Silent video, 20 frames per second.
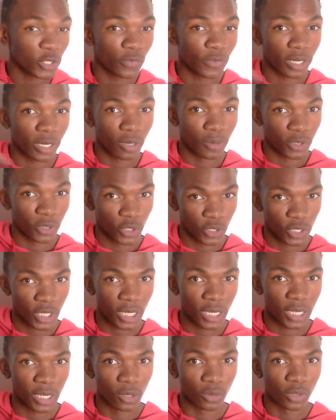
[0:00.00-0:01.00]
figure out what your
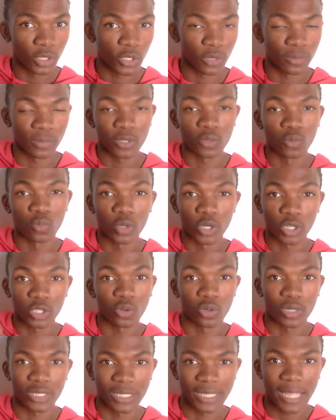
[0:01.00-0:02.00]
second goal is, you're able to work
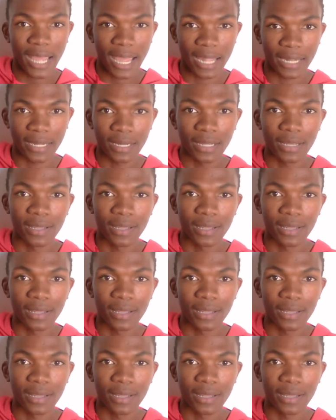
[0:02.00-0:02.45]
towards that.